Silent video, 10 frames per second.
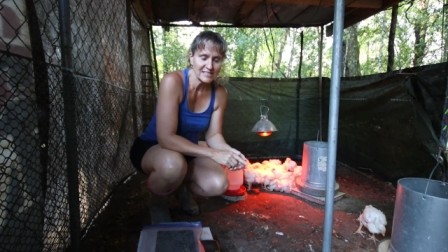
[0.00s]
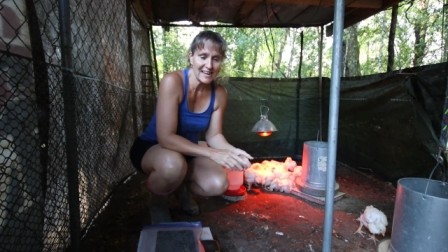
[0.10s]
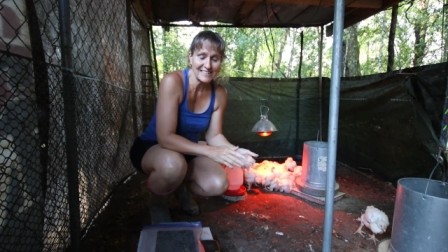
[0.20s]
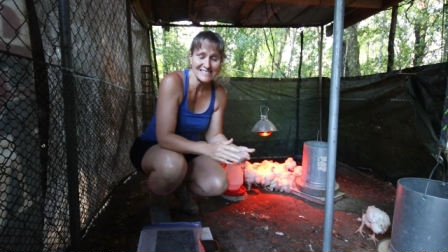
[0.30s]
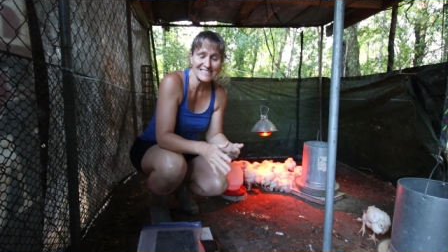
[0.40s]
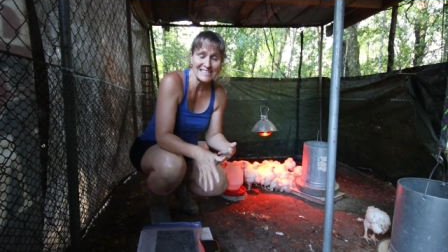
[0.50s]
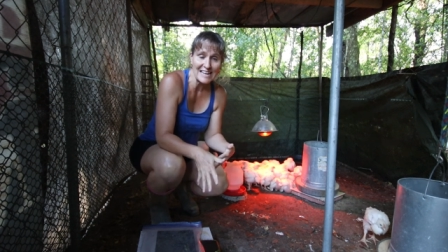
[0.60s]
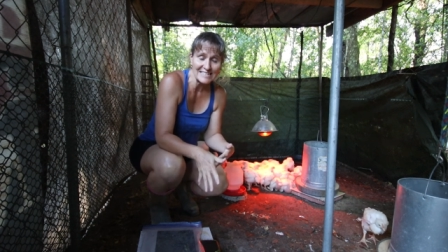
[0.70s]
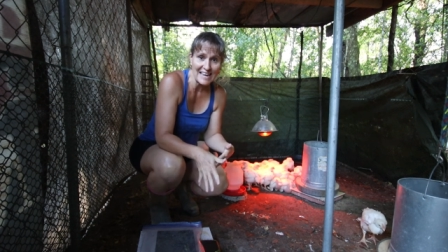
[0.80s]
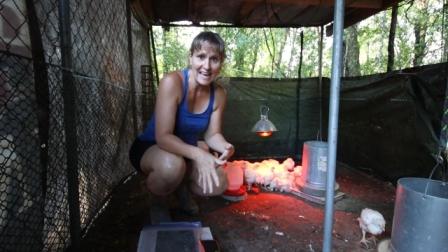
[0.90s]
Today is
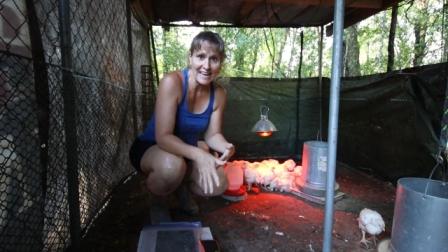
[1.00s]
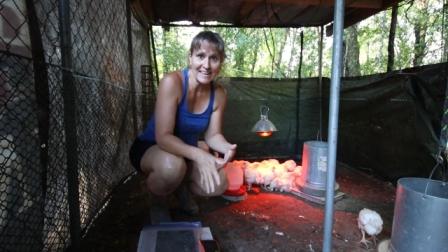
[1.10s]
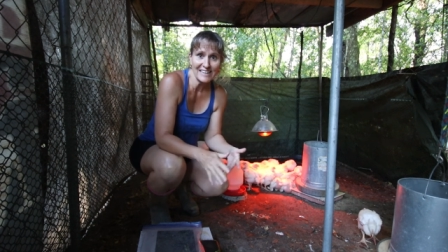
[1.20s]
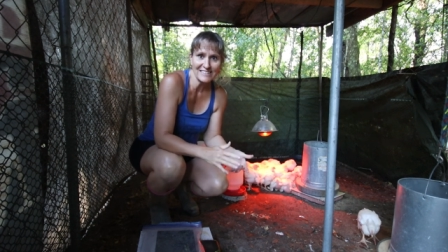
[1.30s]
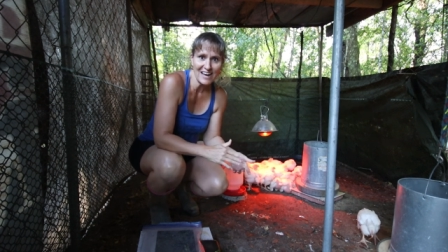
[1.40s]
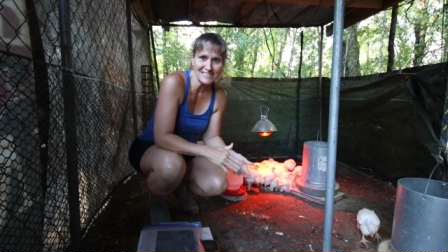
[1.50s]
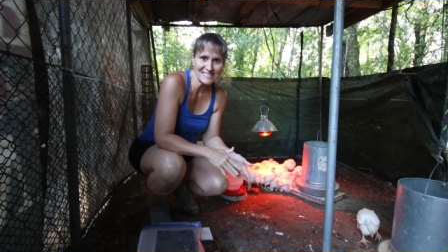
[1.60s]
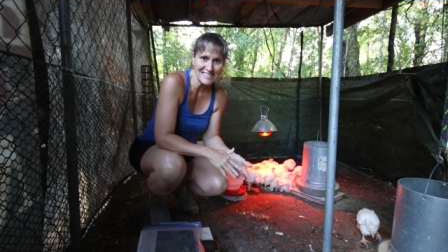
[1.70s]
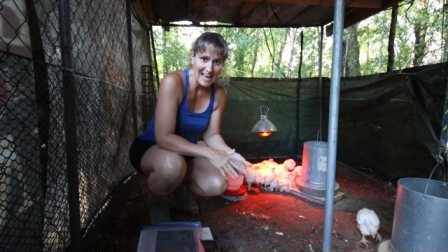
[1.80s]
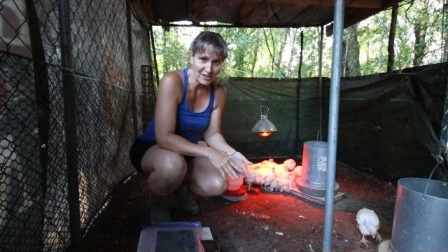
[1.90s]
Sunday,
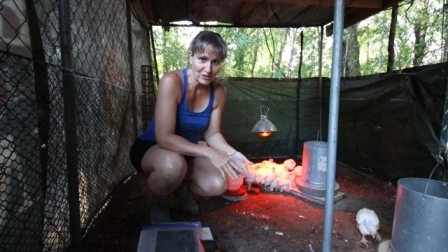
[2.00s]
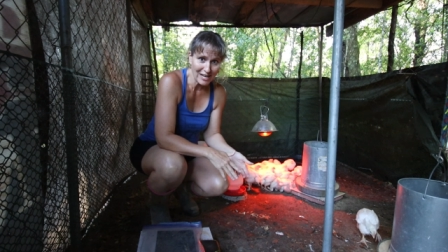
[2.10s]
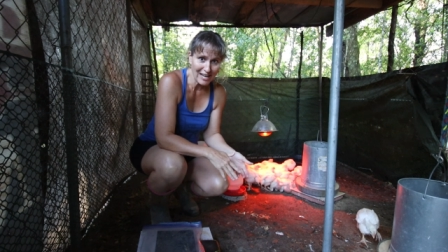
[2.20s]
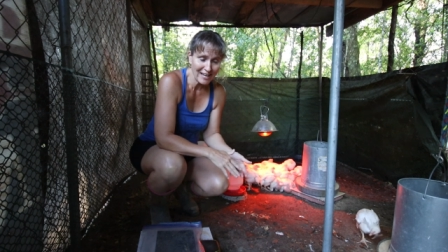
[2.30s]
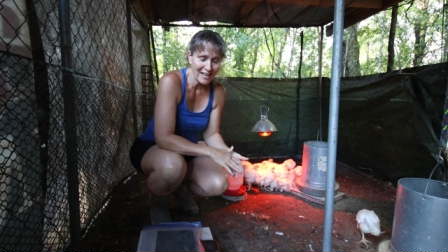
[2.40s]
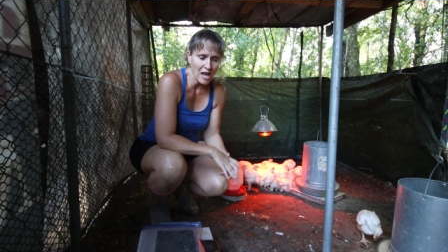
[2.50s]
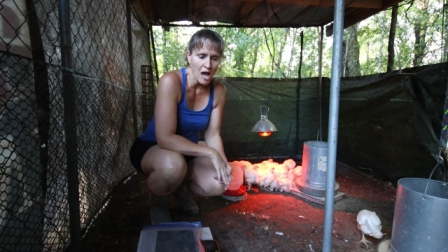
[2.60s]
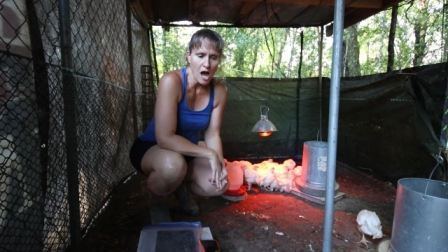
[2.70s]
not Saturday,